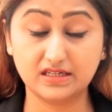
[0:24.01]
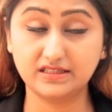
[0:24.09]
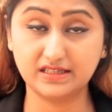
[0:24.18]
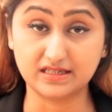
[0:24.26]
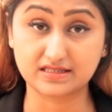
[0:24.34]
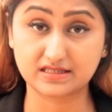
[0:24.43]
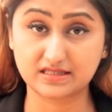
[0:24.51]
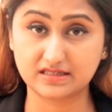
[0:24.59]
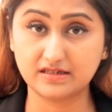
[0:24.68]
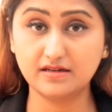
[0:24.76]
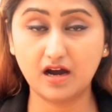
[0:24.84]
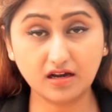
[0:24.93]
Yes,
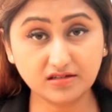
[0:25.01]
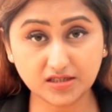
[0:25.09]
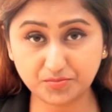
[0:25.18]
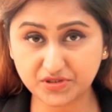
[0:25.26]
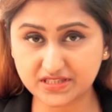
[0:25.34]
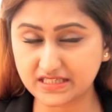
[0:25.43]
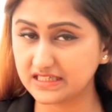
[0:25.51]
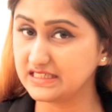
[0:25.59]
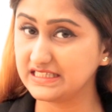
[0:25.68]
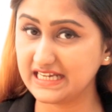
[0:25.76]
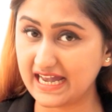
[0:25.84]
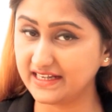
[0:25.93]

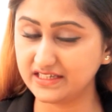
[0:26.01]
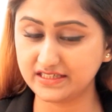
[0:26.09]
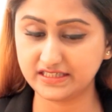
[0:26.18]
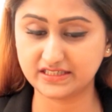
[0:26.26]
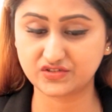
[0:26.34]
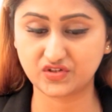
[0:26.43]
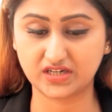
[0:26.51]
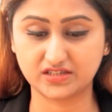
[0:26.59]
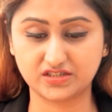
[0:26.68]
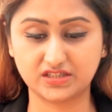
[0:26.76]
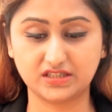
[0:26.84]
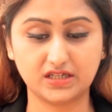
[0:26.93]
100% guaranteed
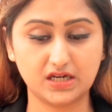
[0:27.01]
strategy.